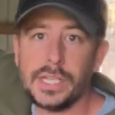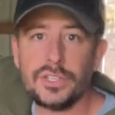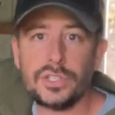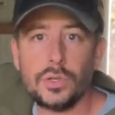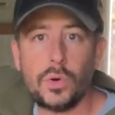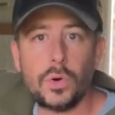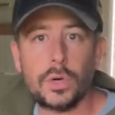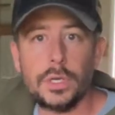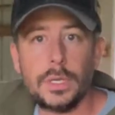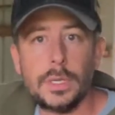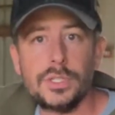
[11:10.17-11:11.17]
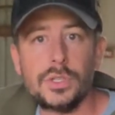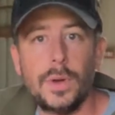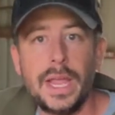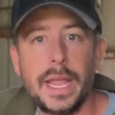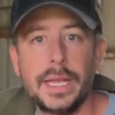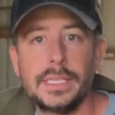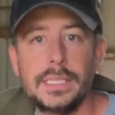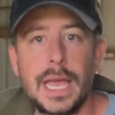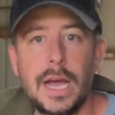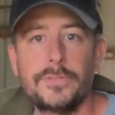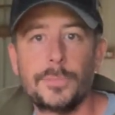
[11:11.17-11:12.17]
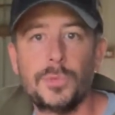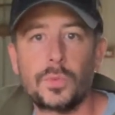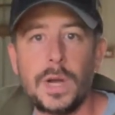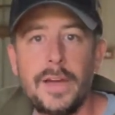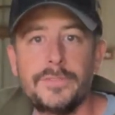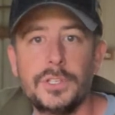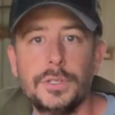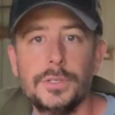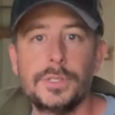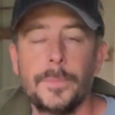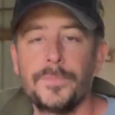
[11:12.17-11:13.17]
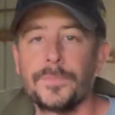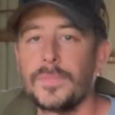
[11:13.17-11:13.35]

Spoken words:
extension cord so it hangs down from the rafters